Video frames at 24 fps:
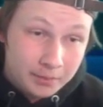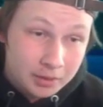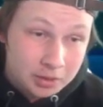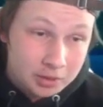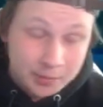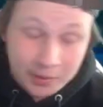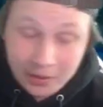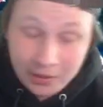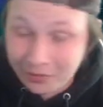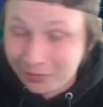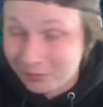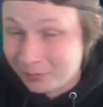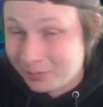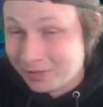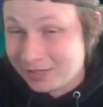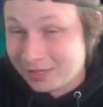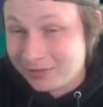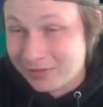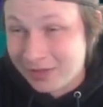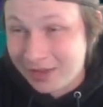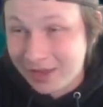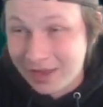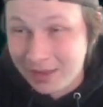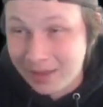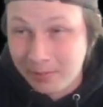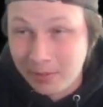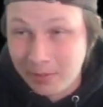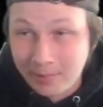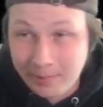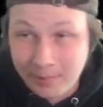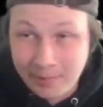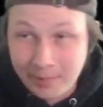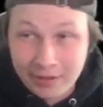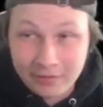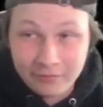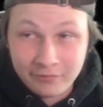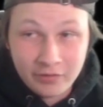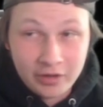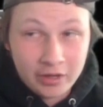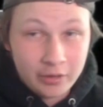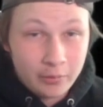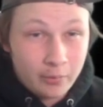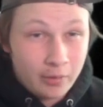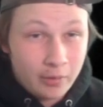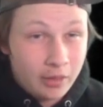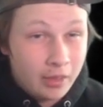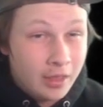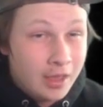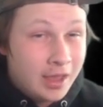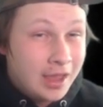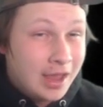much better than we did that game, He prepared very well,